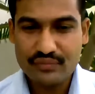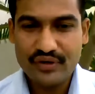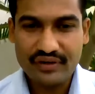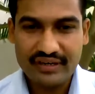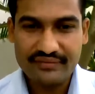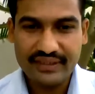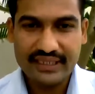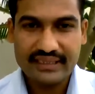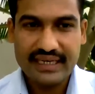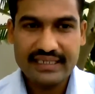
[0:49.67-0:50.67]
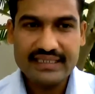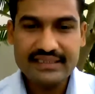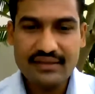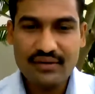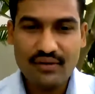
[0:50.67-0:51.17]
autobiography, that
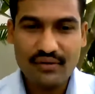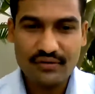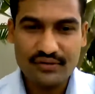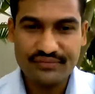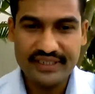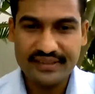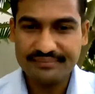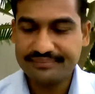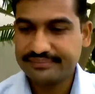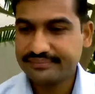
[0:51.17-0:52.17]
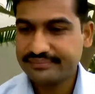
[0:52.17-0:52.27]
is Long Walk to Freedom.